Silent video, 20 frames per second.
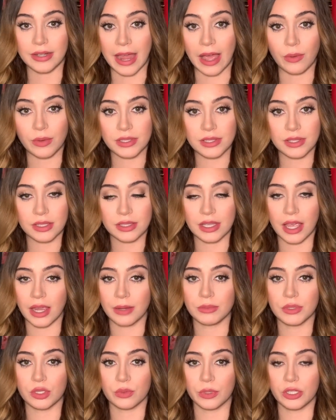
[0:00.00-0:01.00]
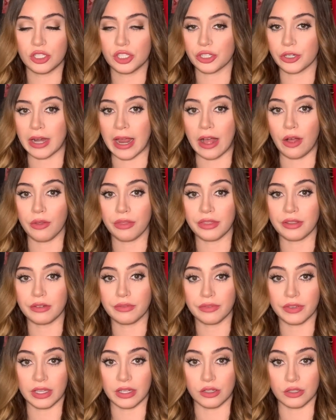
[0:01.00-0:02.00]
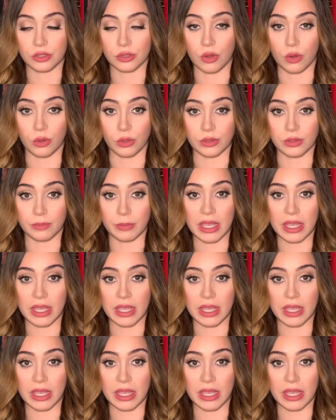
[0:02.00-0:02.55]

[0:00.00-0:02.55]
Now is the time to reach your health and fitness goals.